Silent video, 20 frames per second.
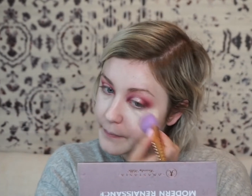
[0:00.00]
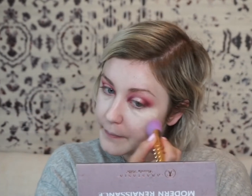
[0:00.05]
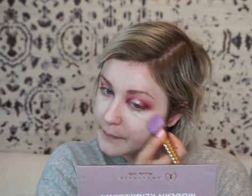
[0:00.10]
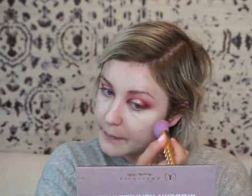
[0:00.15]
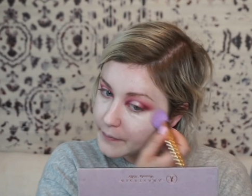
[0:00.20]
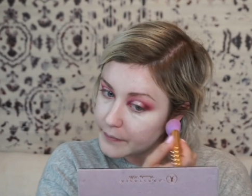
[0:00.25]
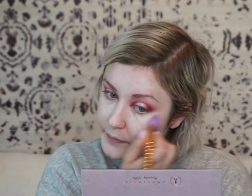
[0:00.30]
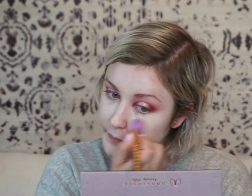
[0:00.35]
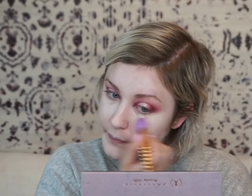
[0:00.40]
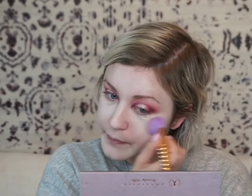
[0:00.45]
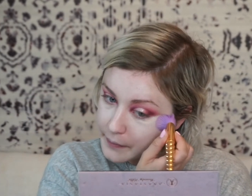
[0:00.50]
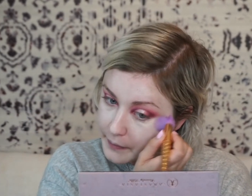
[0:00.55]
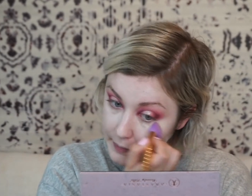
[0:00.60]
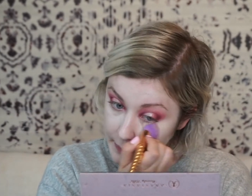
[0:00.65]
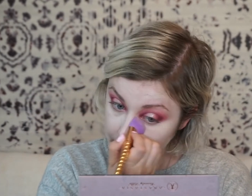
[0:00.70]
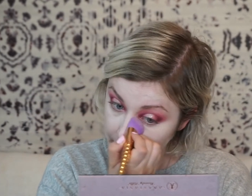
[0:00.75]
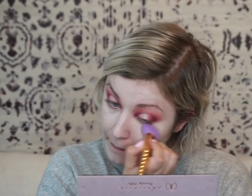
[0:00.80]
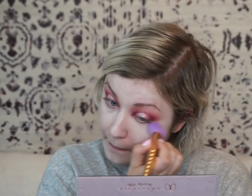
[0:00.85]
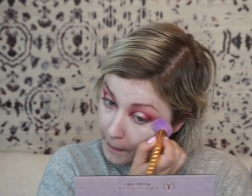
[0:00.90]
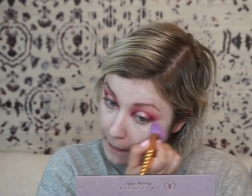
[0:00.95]
Blend,
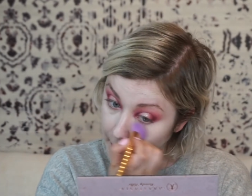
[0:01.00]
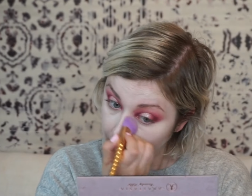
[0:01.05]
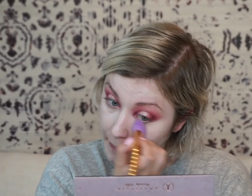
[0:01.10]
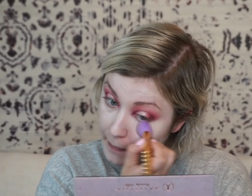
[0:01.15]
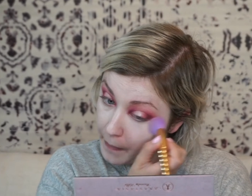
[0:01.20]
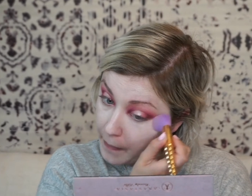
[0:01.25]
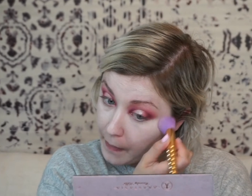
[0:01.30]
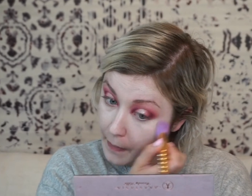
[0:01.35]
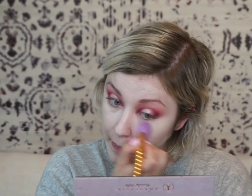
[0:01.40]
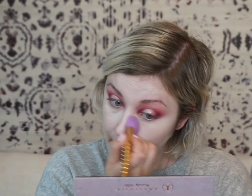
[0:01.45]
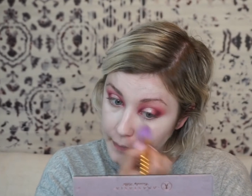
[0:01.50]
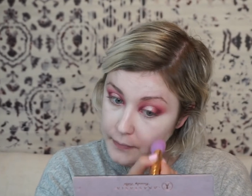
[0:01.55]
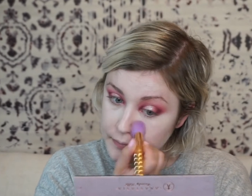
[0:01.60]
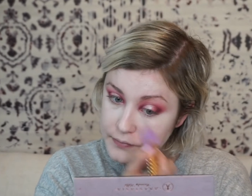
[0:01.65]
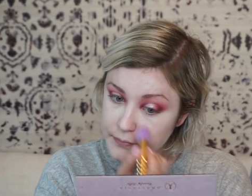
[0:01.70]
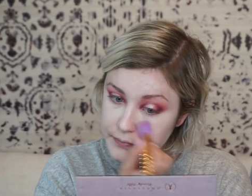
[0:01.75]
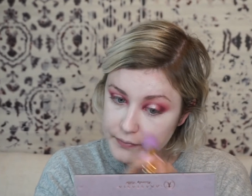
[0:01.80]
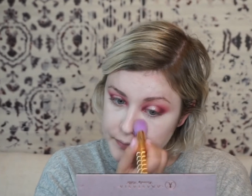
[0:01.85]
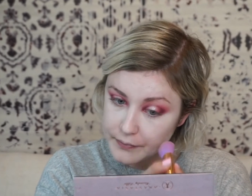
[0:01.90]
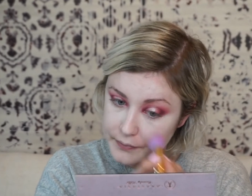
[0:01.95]
blend, blend. It's
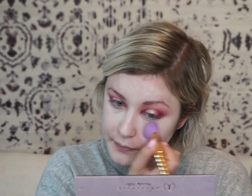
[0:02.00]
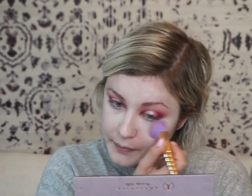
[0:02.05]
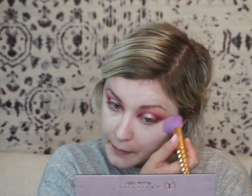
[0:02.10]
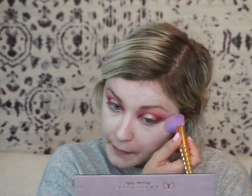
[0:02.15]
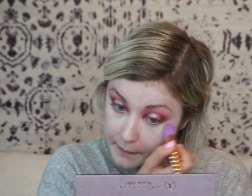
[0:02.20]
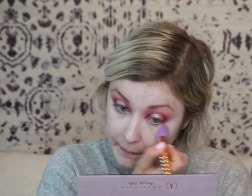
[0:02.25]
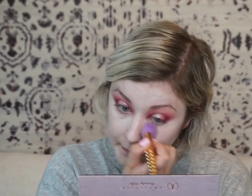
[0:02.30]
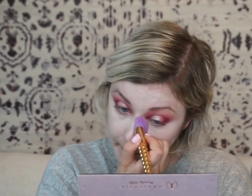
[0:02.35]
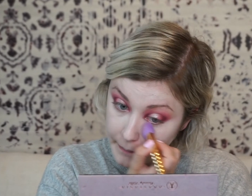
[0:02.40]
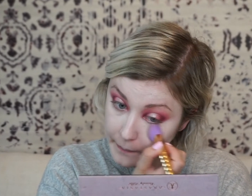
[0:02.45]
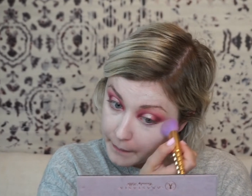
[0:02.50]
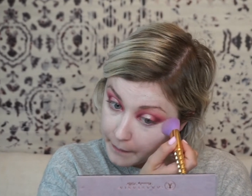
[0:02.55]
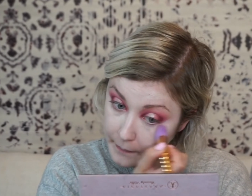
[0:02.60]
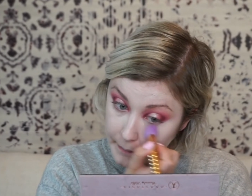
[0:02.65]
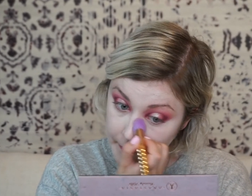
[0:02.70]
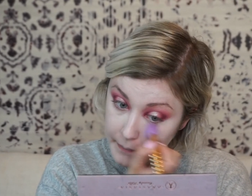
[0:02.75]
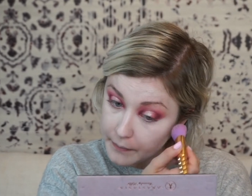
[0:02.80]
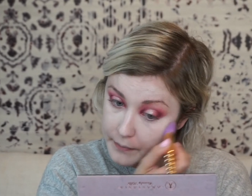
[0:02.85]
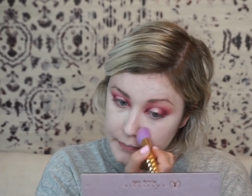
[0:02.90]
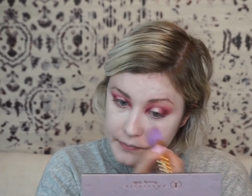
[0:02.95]
all about
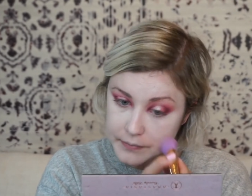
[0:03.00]
blending.